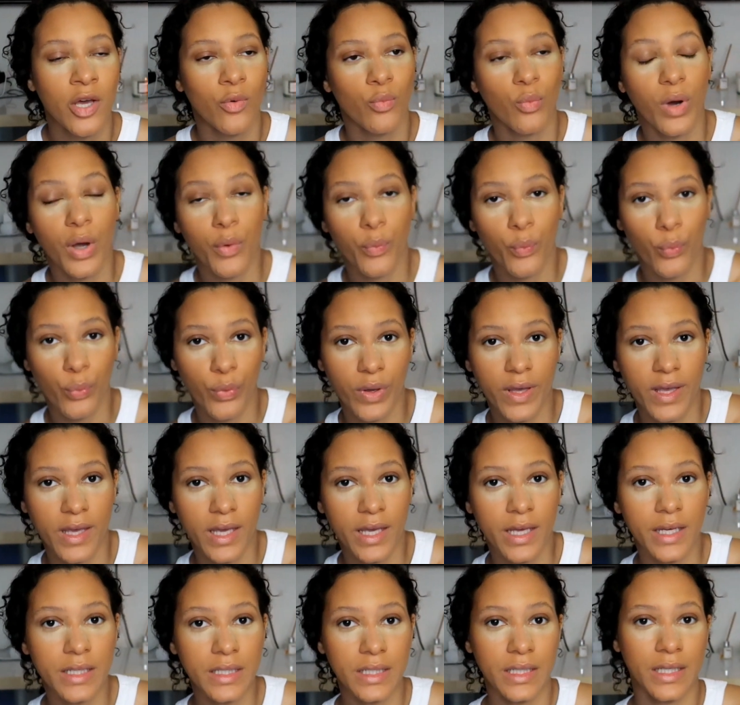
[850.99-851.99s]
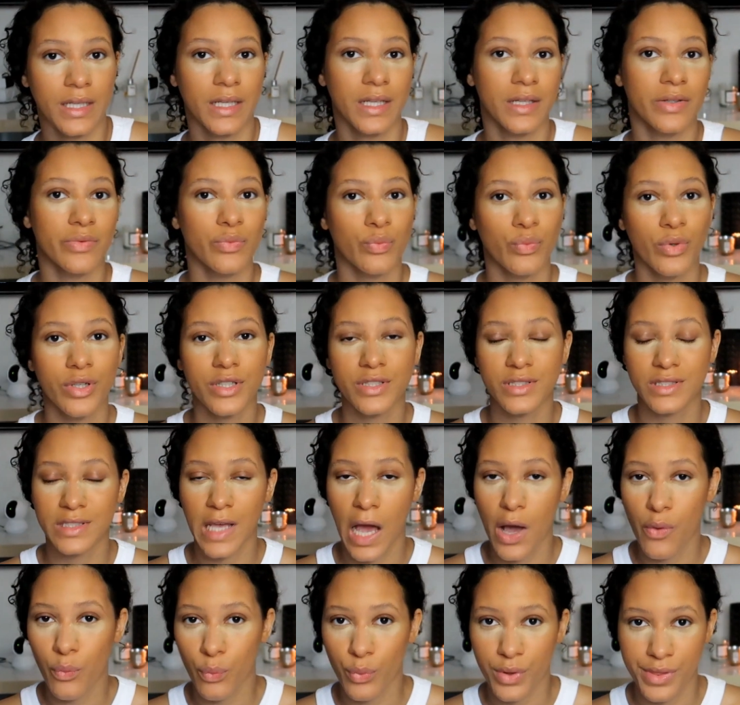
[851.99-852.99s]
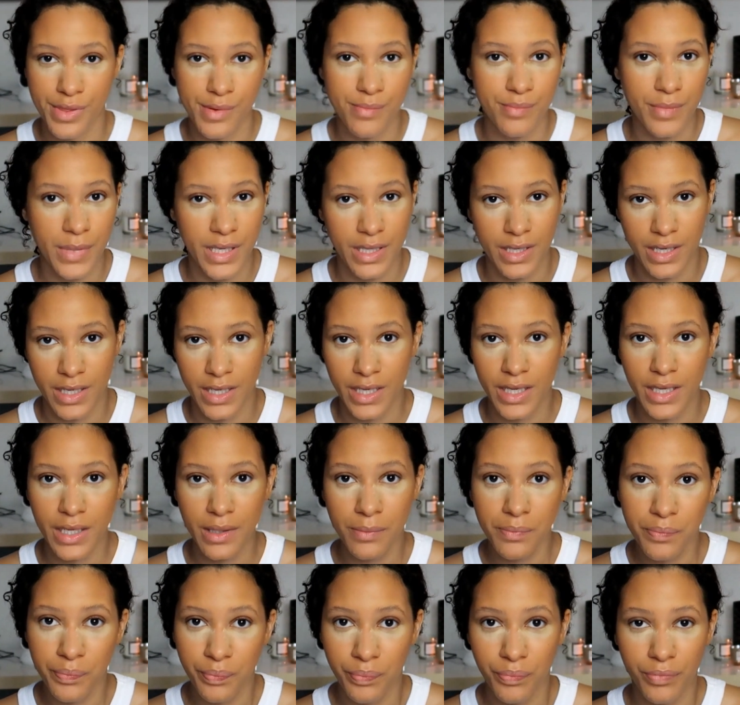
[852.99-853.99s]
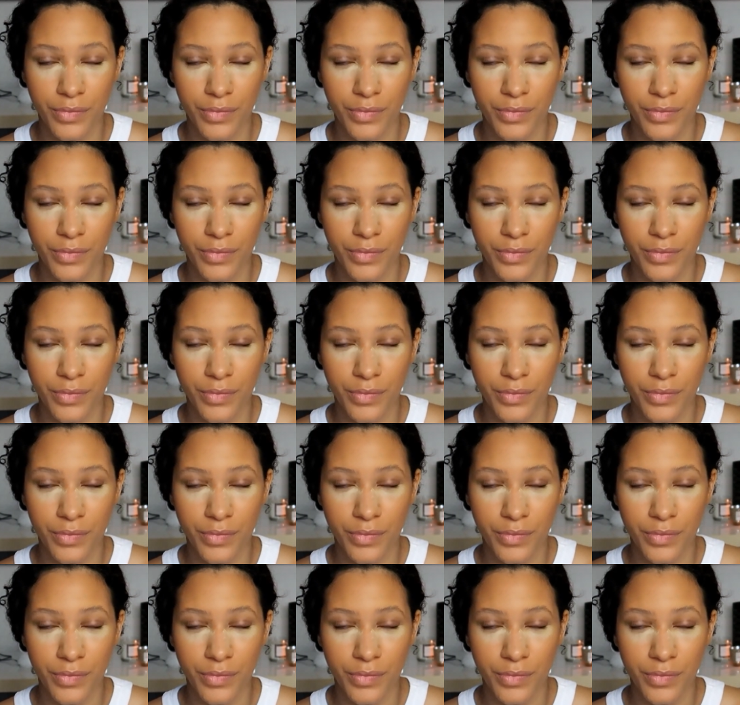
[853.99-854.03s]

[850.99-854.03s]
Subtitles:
When we were done with the meeting